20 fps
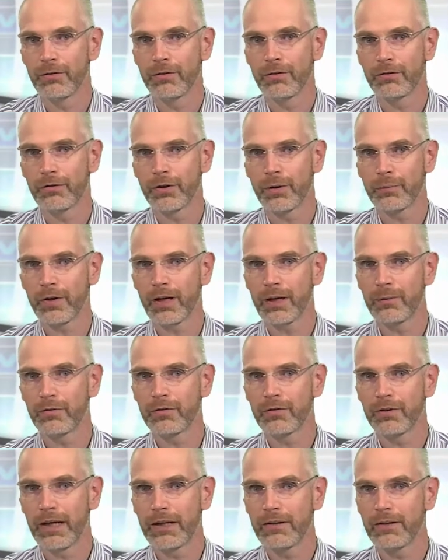sometimes
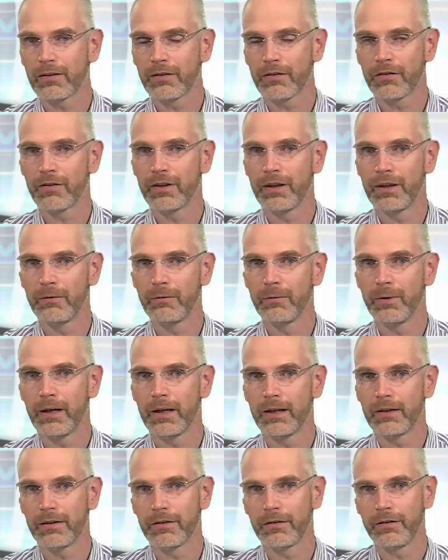cannot see
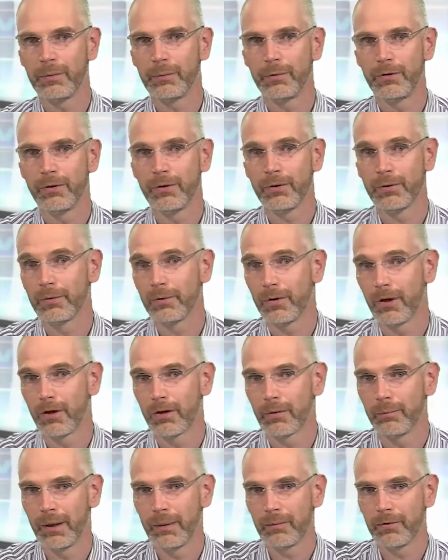where the CPU
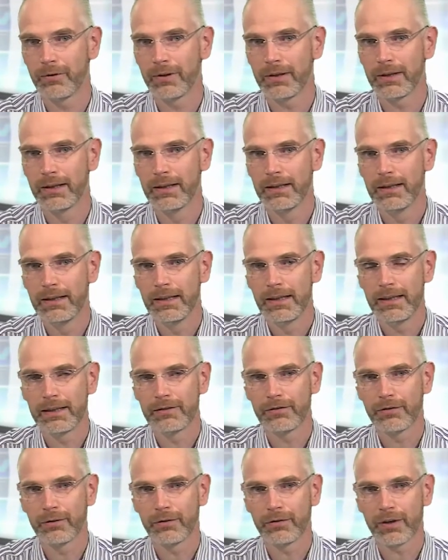or memory
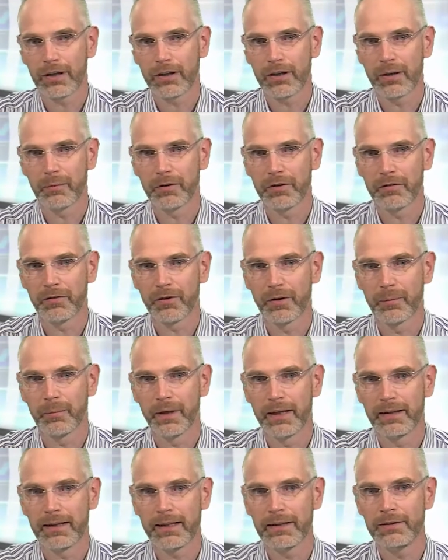issues are coming from.
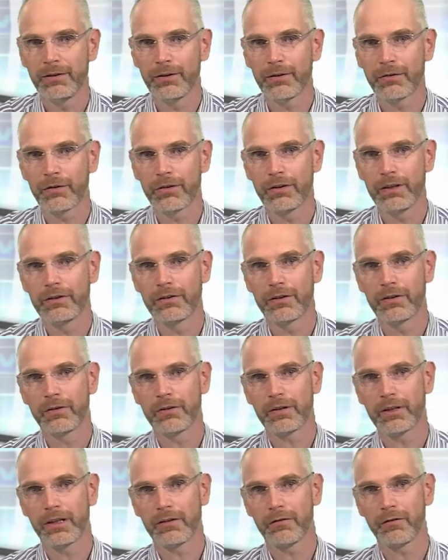And then you also need to
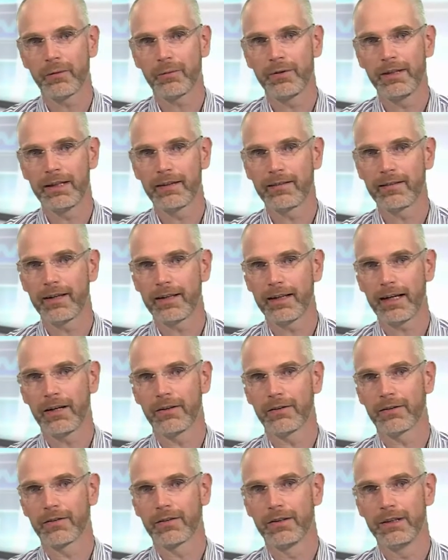look at it from the inside
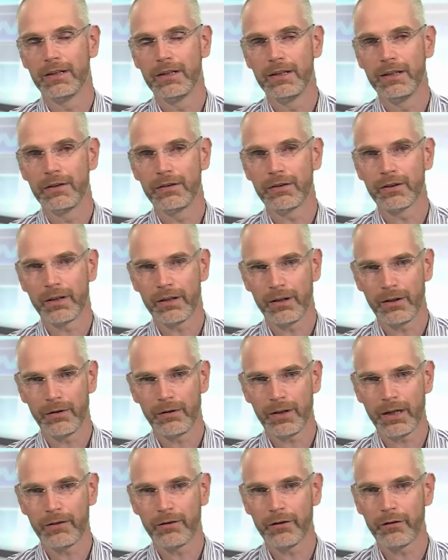out. So there are all
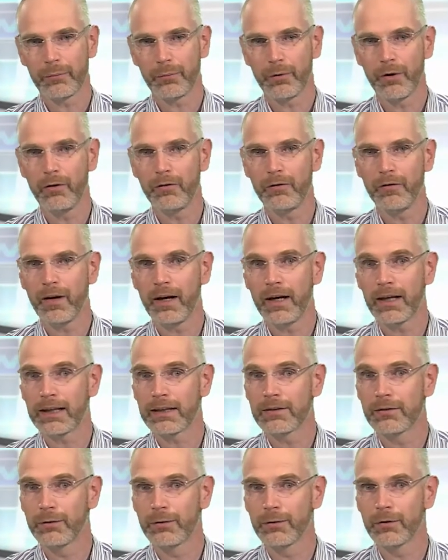kinds of
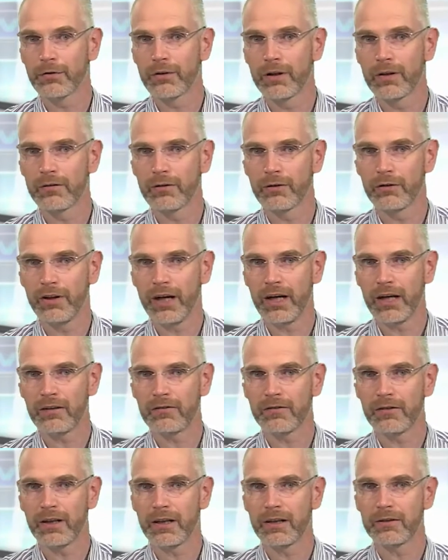profiling tools now for
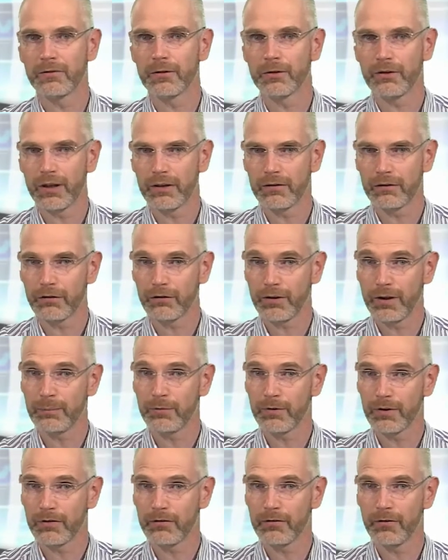Java and for JavaScript
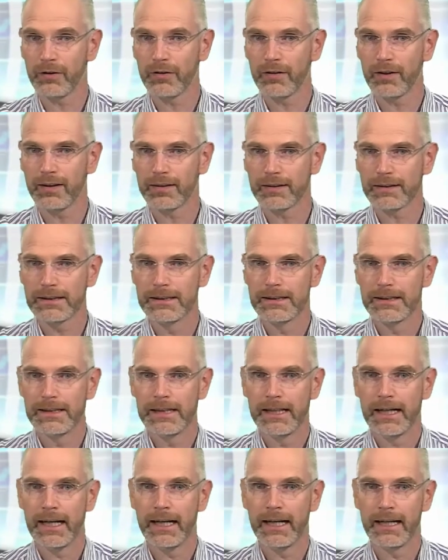on the front end,
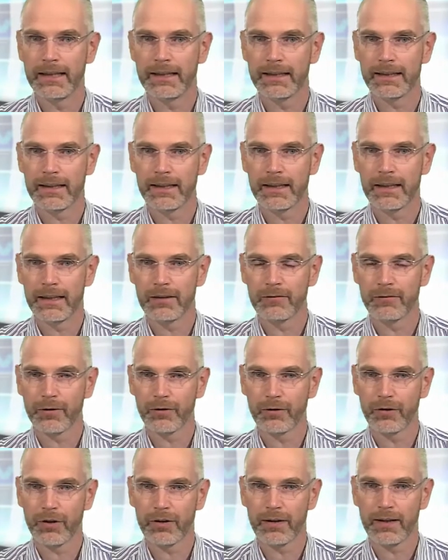and for
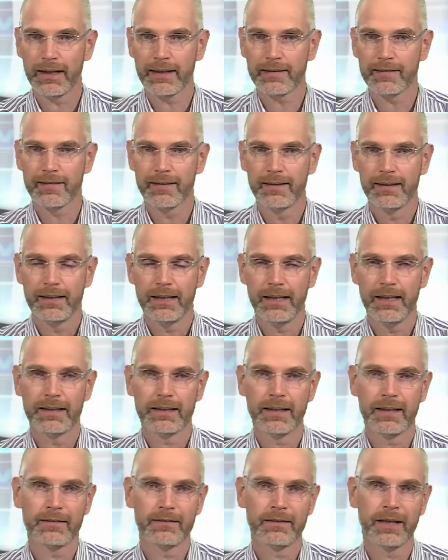.NET, and
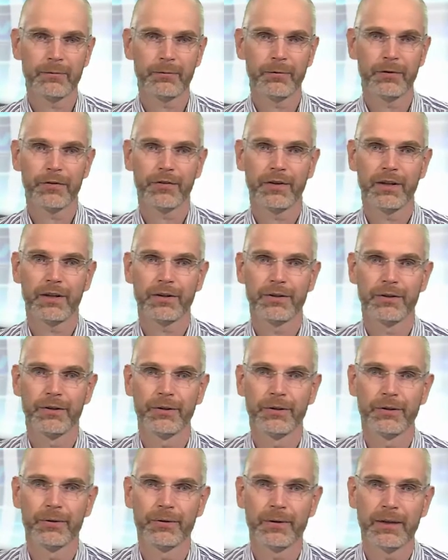then that will tell
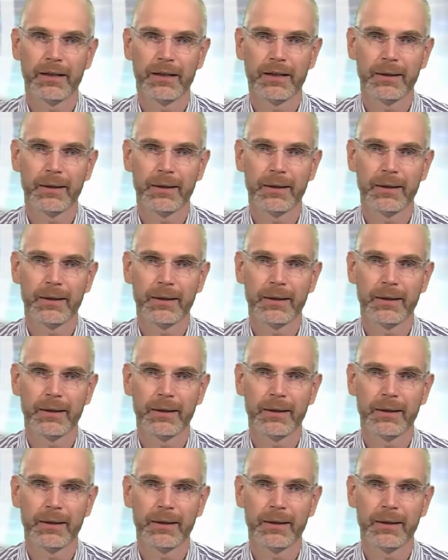you,